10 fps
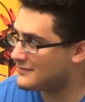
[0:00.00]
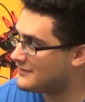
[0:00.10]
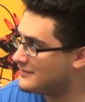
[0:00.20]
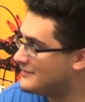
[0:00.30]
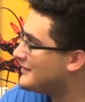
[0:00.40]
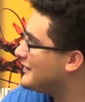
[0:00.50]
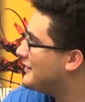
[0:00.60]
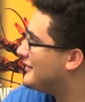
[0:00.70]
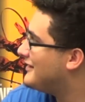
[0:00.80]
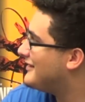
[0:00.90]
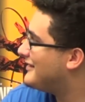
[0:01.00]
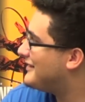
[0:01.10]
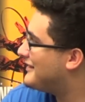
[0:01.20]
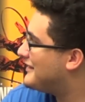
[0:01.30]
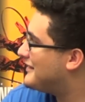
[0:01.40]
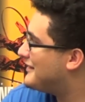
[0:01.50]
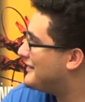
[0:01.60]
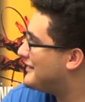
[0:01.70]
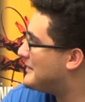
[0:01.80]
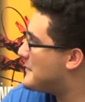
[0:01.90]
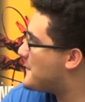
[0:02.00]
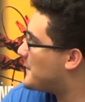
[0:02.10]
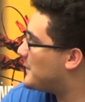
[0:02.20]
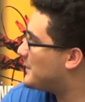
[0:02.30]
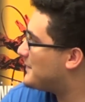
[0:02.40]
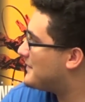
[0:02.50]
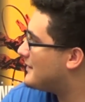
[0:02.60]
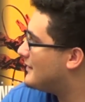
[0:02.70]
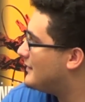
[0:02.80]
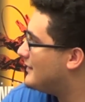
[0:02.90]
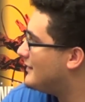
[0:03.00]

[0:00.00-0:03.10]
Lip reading: [no speech]